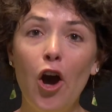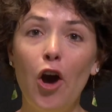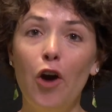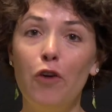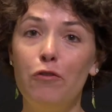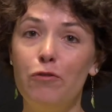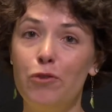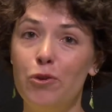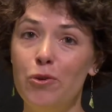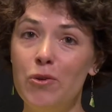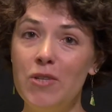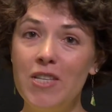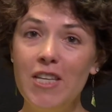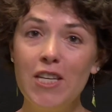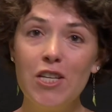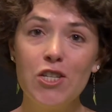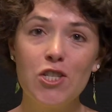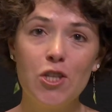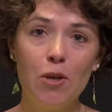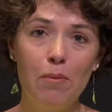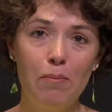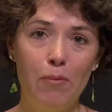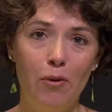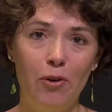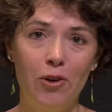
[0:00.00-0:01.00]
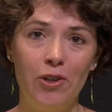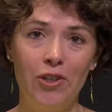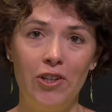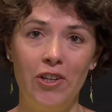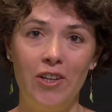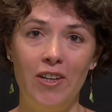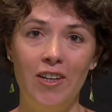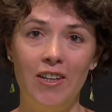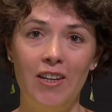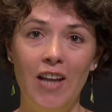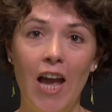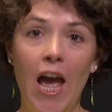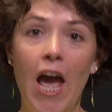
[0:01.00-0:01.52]
of using the model
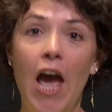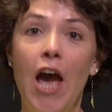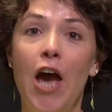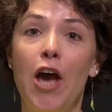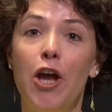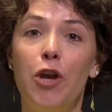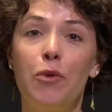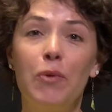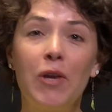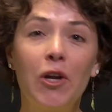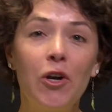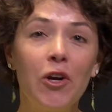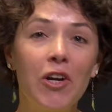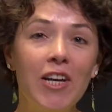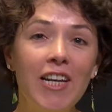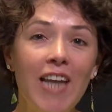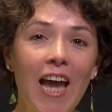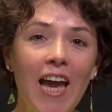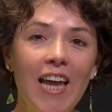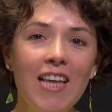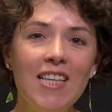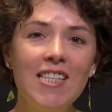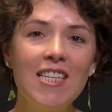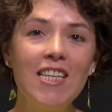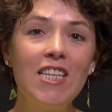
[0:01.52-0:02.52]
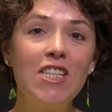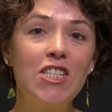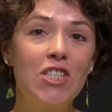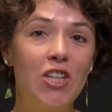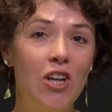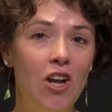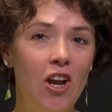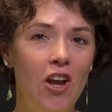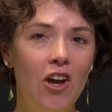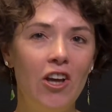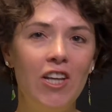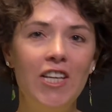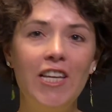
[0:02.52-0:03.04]
and recognizing the
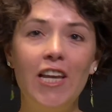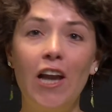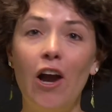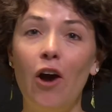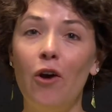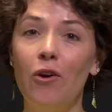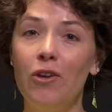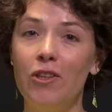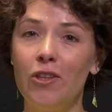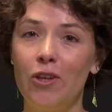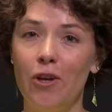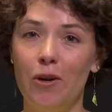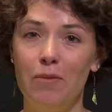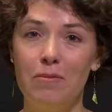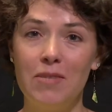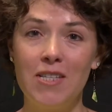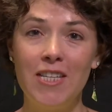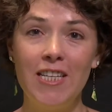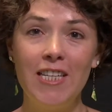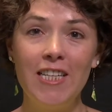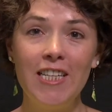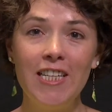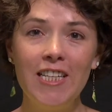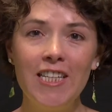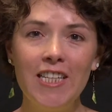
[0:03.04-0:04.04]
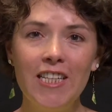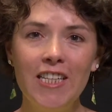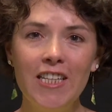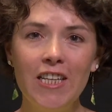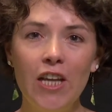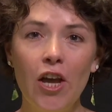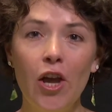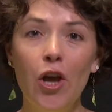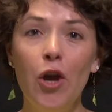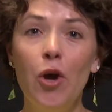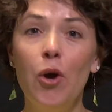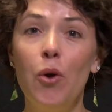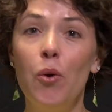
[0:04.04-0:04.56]
learning outcomes needed,
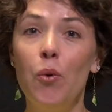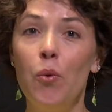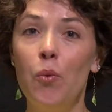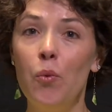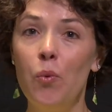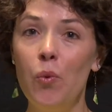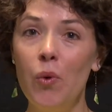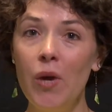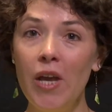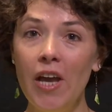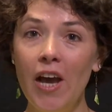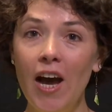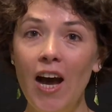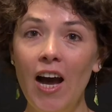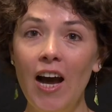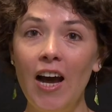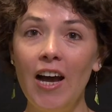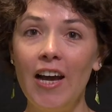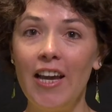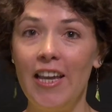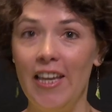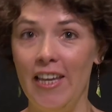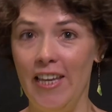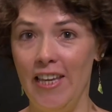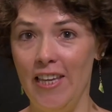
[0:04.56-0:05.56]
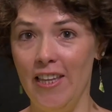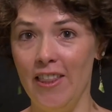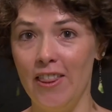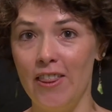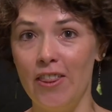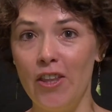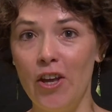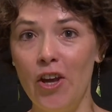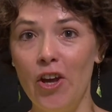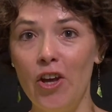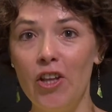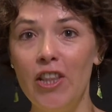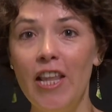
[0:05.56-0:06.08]
we are in
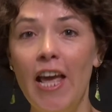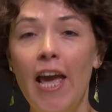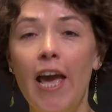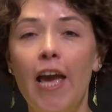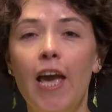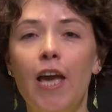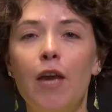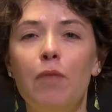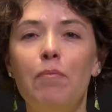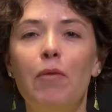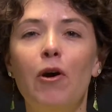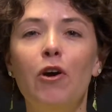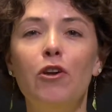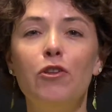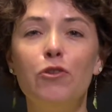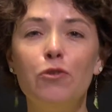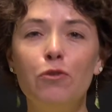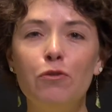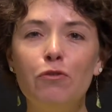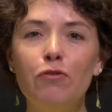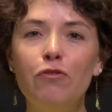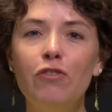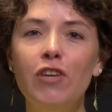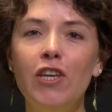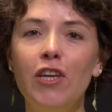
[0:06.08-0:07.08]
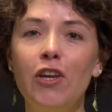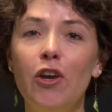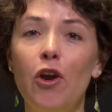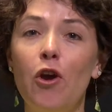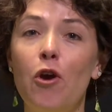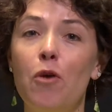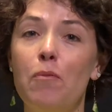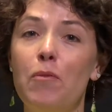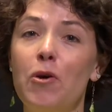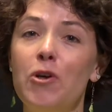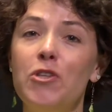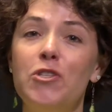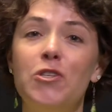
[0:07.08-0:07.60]
turn able to think
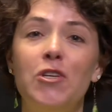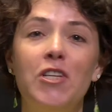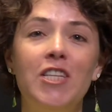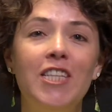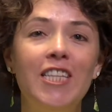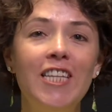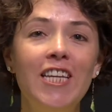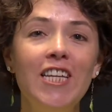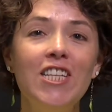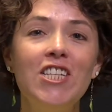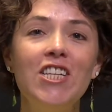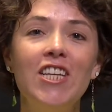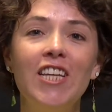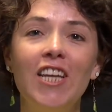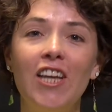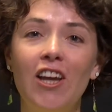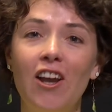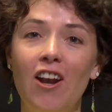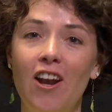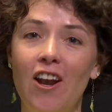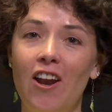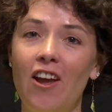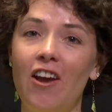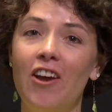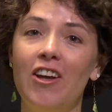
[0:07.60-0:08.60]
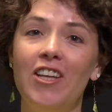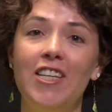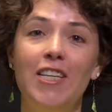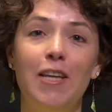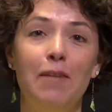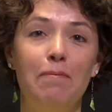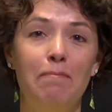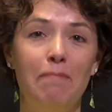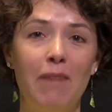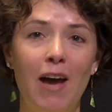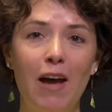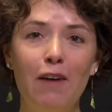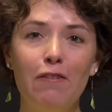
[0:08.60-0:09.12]
about the teaching and
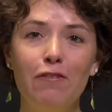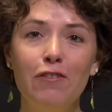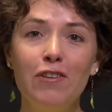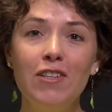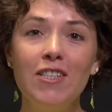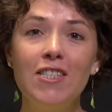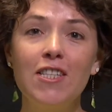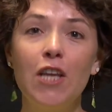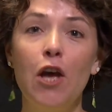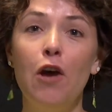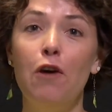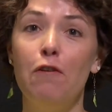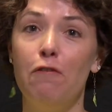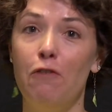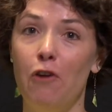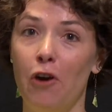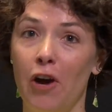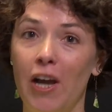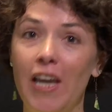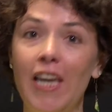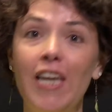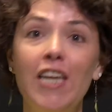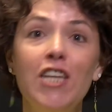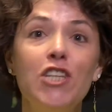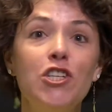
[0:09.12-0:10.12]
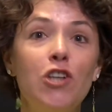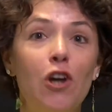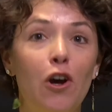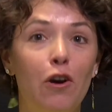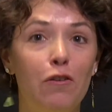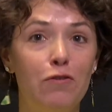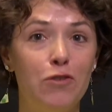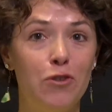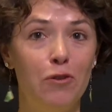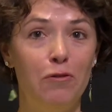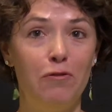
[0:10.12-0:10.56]
learning methods for each of the